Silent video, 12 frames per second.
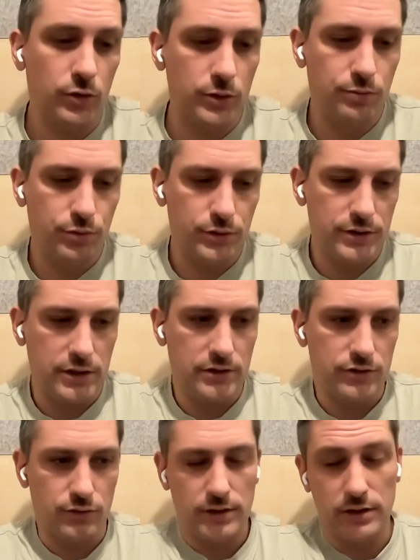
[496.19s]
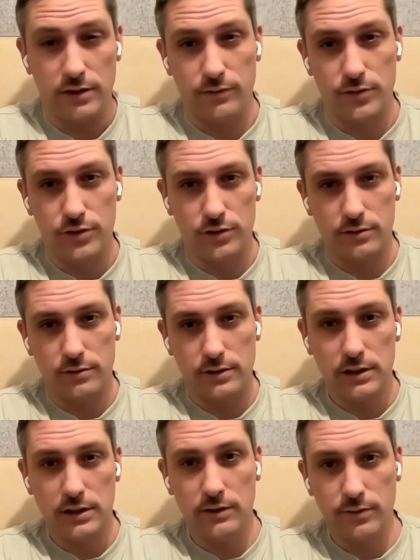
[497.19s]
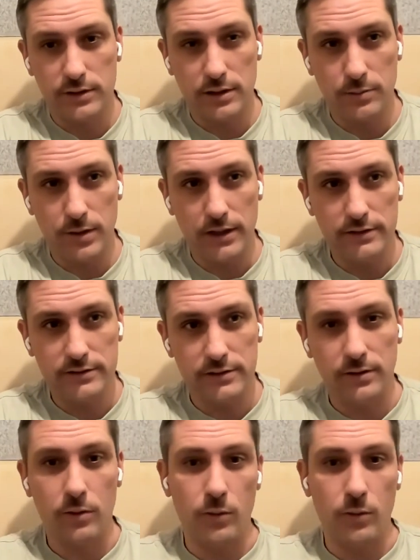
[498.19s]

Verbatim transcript: would put into individual keyword campaigns,